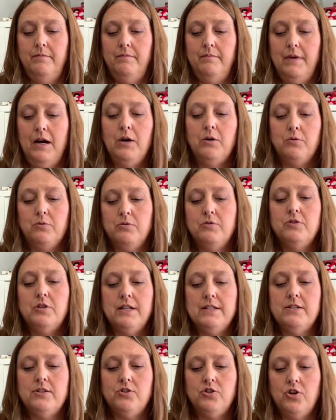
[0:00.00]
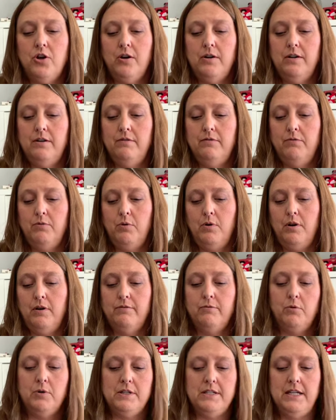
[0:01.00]
Oh, it's charted for
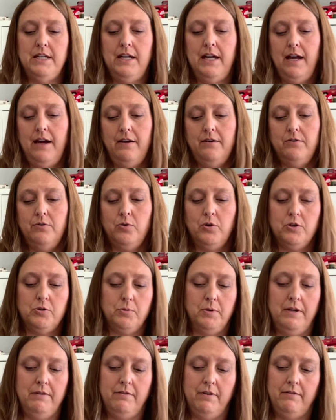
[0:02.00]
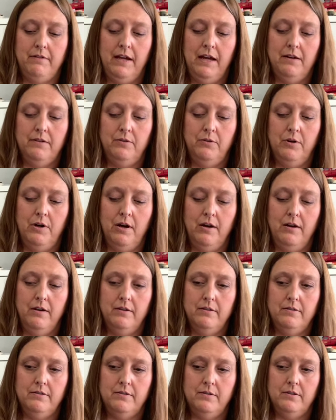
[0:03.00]
14 count or 25 count Lugana.
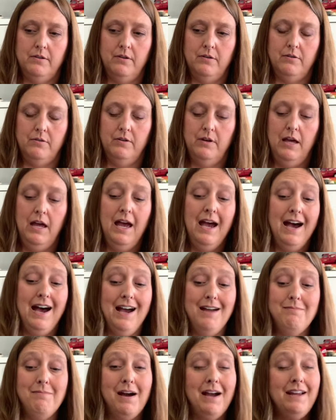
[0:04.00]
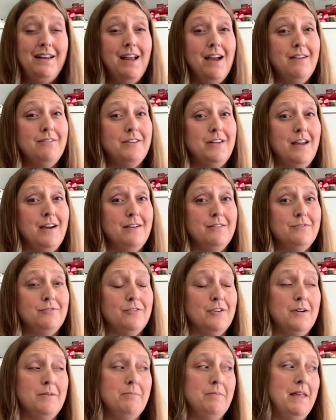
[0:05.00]
So I might have enough
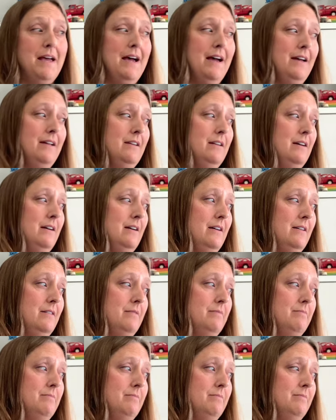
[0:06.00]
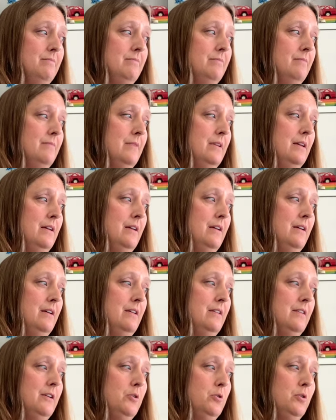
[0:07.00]
from that,
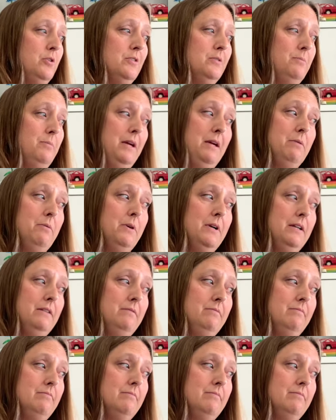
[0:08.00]
the Quilt Bee one.